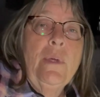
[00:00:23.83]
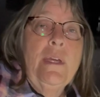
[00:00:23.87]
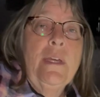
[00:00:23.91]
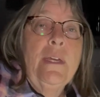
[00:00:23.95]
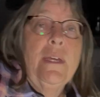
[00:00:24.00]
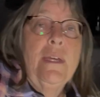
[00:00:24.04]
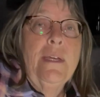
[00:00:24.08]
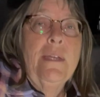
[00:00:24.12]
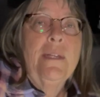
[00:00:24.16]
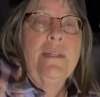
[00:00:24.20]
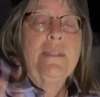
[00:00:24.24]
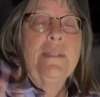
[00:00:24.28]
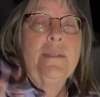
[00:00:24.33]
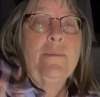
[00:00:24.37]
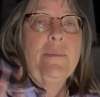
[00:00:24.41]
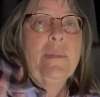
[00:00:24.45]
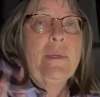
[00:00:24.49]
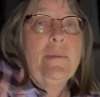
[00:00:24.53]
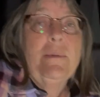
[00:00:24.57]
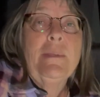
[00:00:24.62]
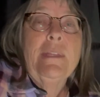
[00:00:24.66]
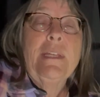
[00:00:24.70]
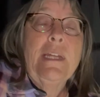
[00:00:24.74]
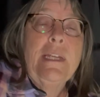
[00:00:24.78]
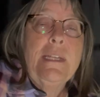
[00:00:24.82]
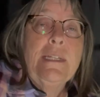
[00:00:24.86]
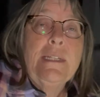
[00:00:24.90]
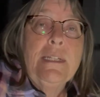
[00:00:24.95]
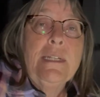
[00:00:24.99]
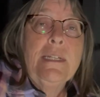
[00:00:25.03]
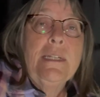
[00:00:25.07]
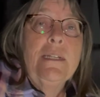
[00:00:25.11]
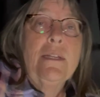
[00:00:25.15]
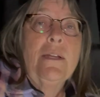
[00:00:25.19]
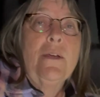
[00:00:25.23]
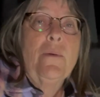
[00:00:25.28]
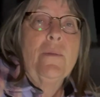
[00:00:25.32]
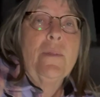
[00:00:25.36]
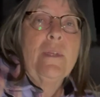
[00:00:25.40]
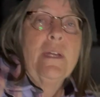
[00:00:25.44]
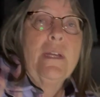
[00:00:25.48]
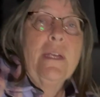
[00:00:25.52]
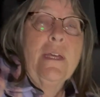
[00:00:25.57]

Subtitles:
and some people that I didn't know that